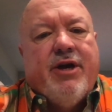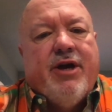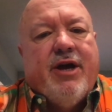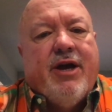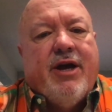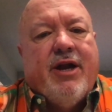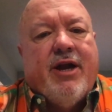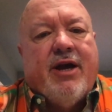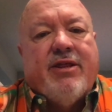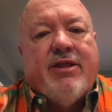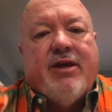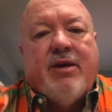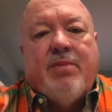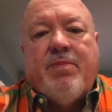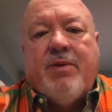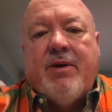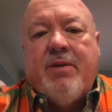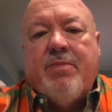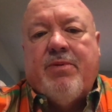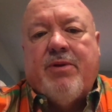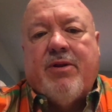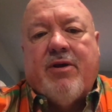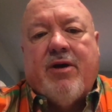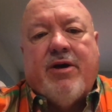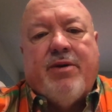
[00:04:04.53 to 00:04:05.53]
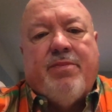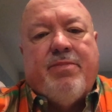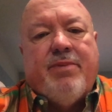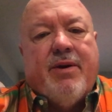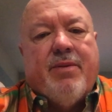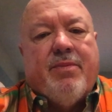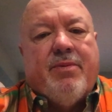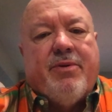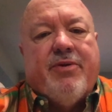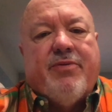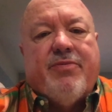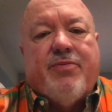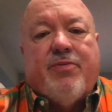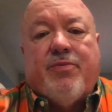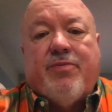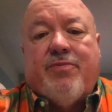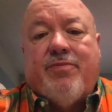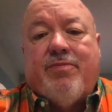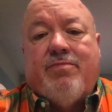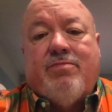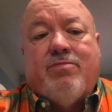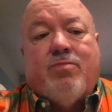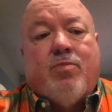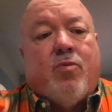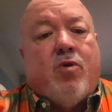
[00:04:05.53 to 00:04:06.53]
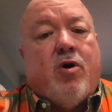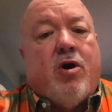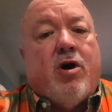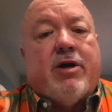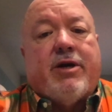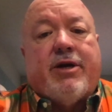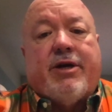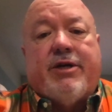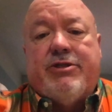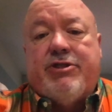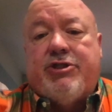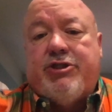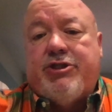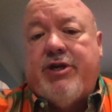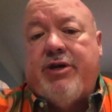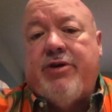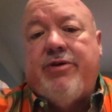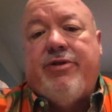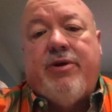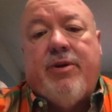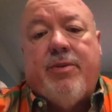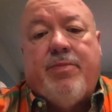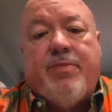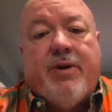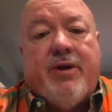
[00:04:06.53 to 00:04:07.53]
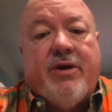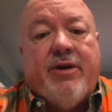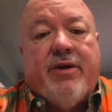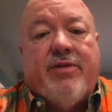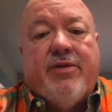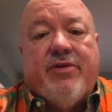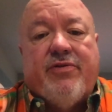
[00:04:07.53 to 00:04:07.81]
and I think people ought to be able to walk and share their opinion.